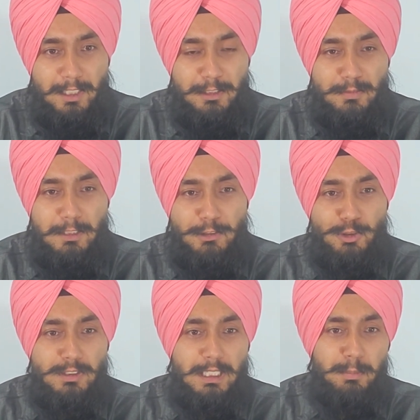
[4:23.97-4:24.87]
Like, did
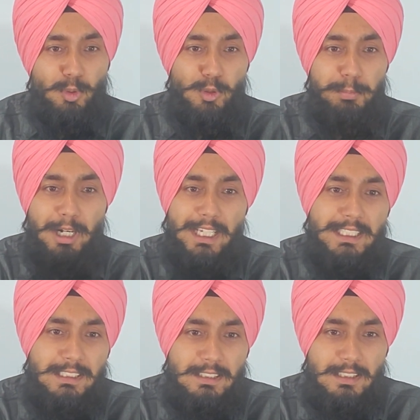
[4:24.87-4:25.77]
you say more
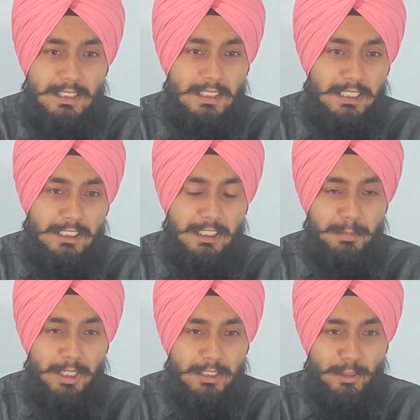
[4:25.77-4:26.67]
buying in the
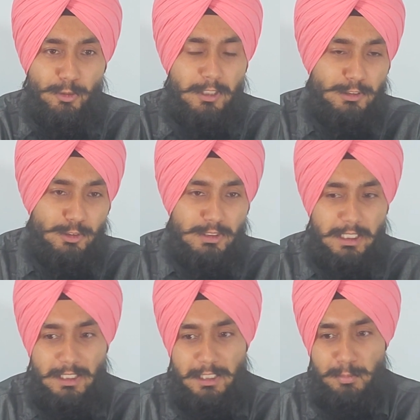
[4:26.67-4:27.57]
market or did you
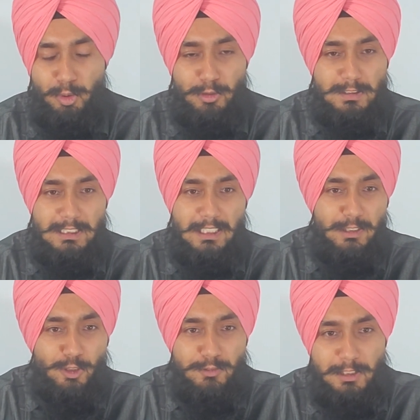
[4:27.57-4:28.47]
say like more
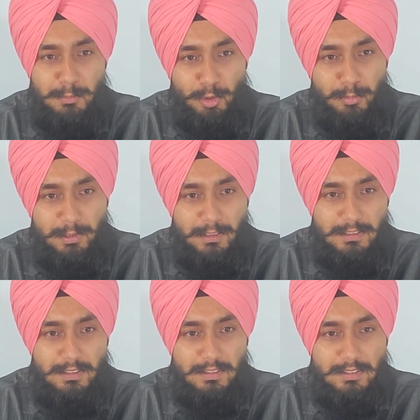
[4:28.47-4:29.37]
selling of the properties?